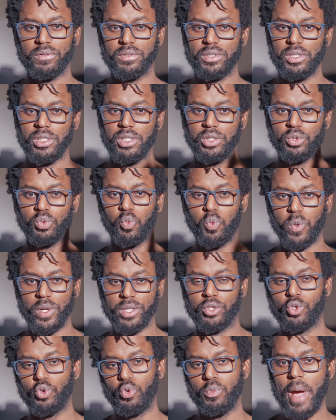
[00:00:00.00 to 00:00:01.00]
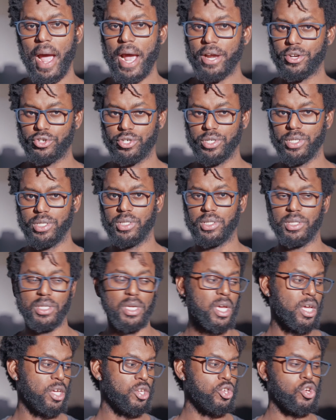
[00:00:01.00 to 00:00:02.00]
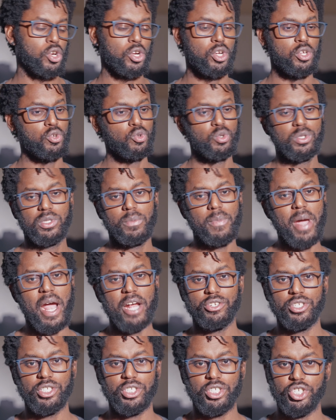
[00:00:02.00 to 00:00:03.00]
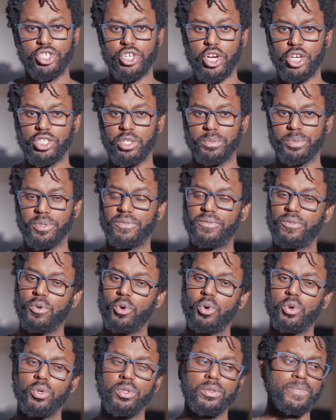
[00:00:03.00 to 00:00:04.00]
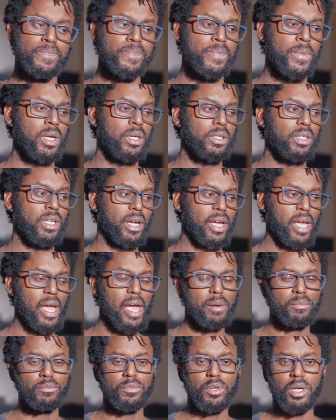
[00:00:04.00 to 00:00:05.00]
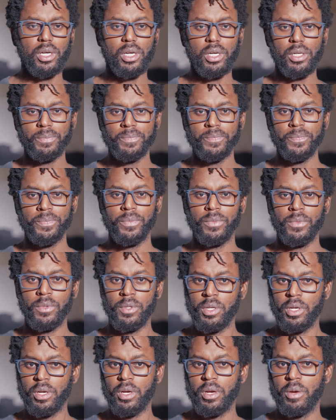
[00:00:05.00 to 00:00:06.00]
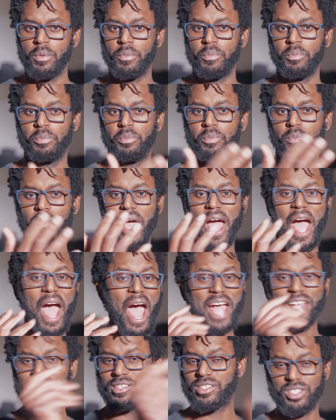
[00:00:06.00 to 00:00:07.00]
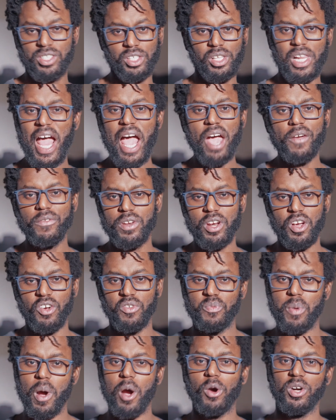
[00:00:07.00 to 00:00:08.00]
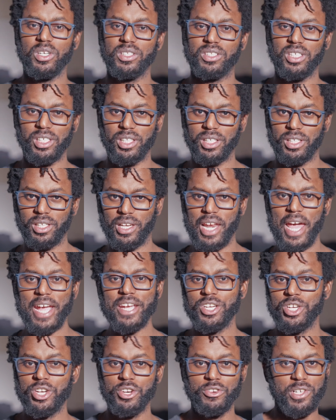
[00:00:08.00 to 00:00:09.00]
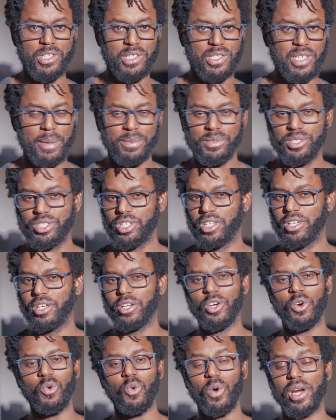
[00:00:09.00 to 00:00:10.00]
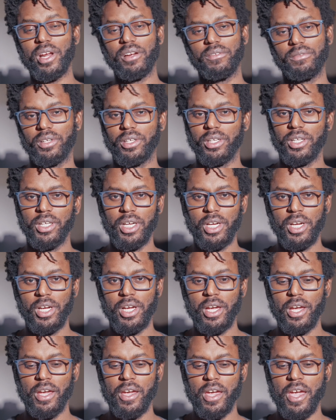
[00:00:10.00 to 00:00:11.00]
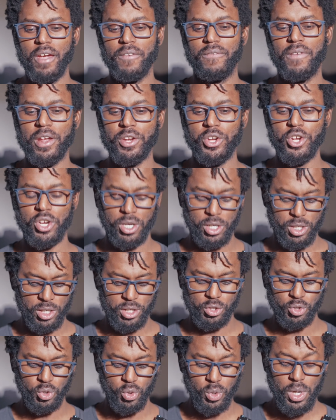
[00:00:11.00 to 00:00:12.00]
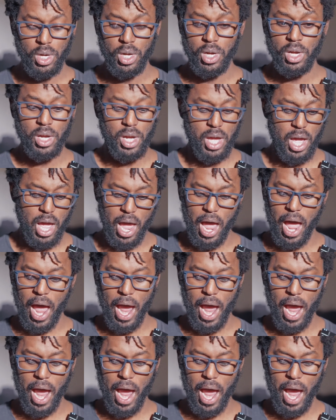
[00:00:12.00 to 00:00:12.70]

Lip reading: two of these with two batteries. You could use the batteries to charge up your phone, the camera, and still have enough power to light your reception or whatever event you're gonna do.